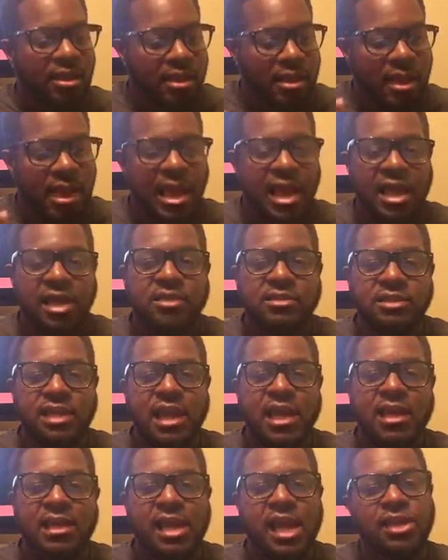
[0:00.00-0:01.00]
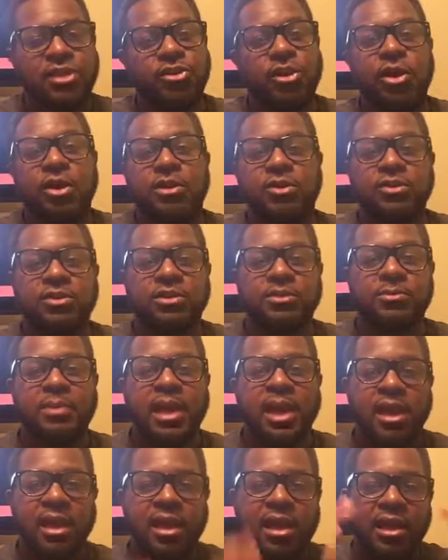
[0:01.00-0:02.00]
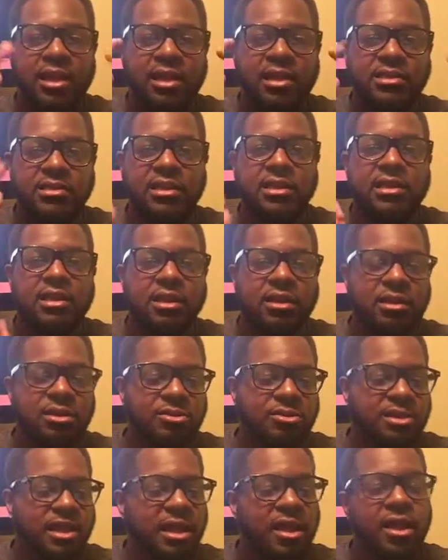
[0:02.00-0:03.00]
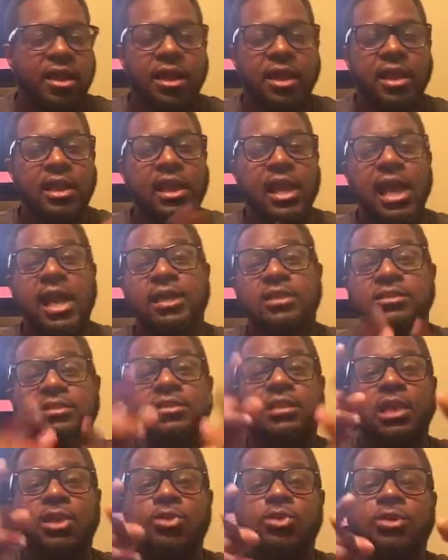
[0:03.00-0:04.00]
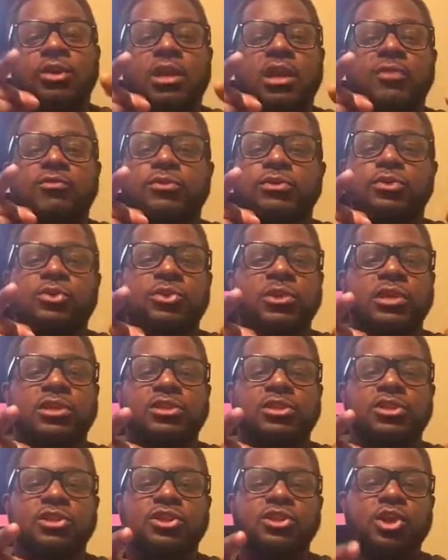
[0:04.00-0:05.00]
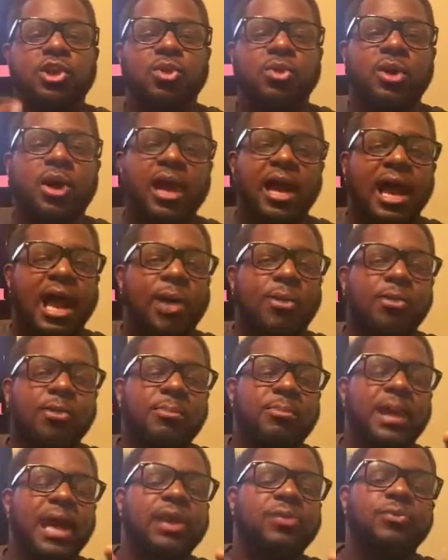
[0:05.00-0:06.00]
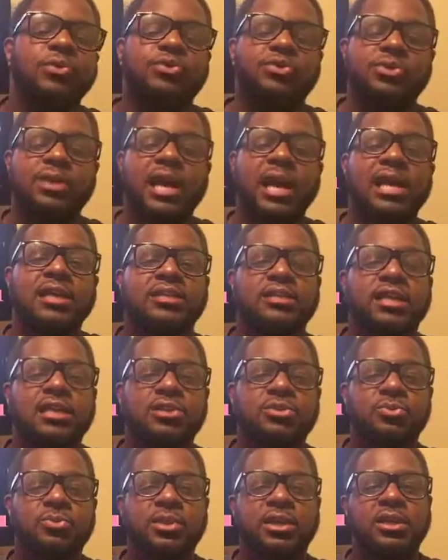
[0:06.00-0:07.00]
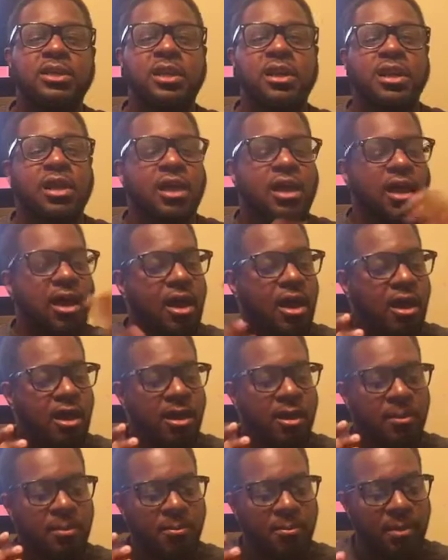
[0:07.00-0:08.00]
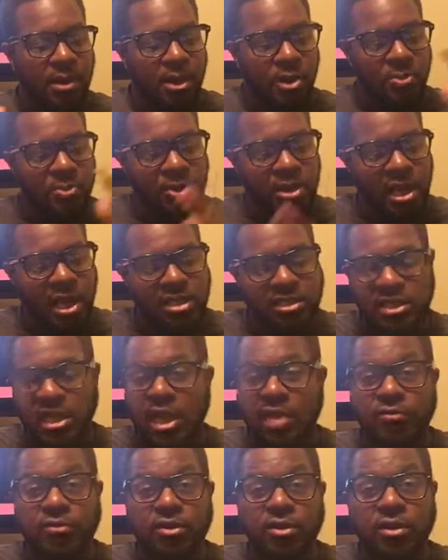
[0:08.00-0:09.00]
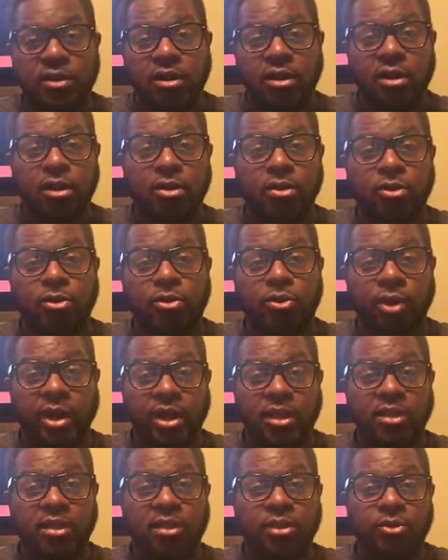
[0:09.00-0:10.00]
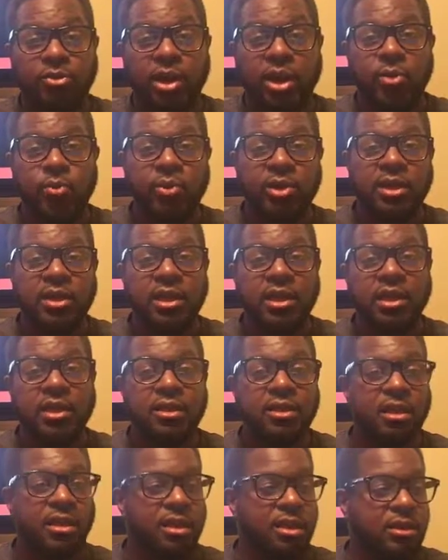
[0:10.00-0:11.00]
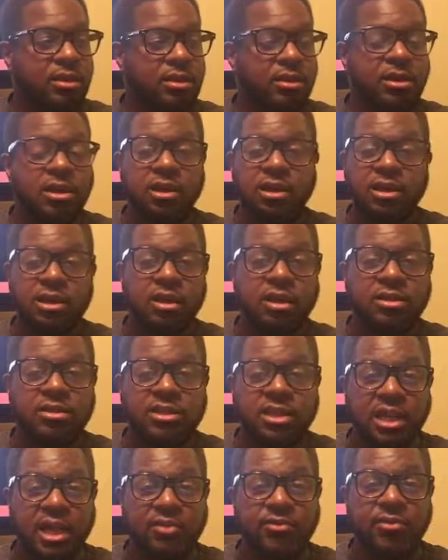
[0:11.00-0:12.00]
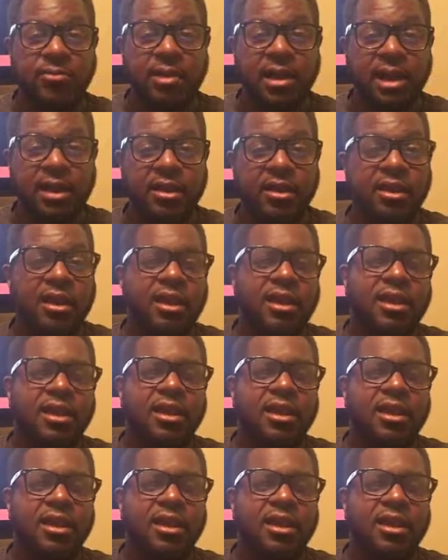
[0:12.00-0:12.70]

He has that target on his back. Let's see if he can close it out. Hey guys, thank you again for tuning into the show. I will be back with you guys next week. I hope you guys have a great weekend, and good luck to everybody.